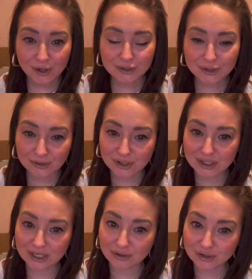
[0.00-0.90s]
so that
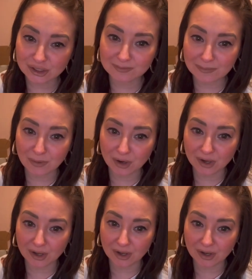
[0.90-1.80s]
she could just be put
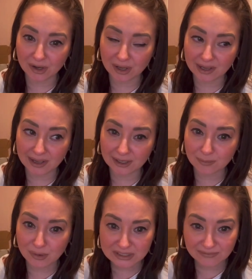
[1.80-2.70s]
in a
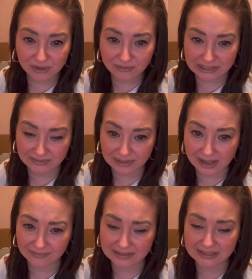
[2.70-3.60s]
prison for the rest of her
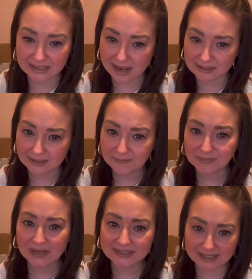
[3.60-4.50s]
life instead.
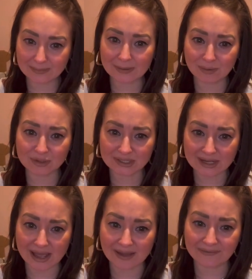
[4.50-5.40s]
Instead of being put to
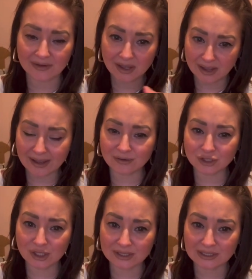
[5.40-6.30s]
death, I'll
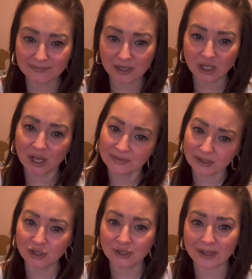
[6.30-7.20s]
do this for you and then
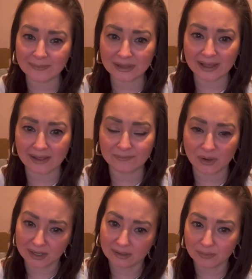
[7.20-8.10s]
you let me live, but
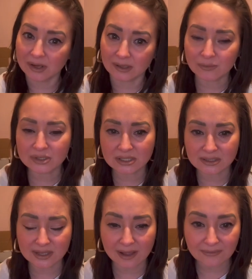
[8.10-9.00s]
in a prison
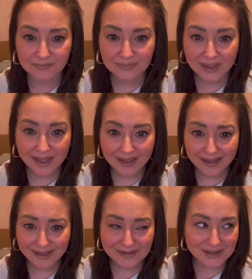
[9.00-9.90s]
cell.
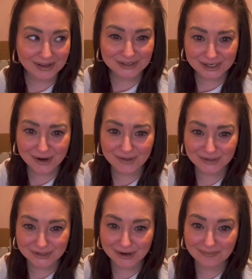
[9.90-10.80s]
And she got the
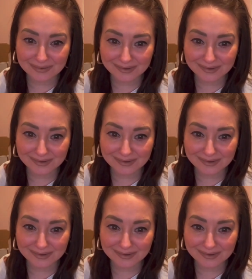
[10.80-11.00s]
job.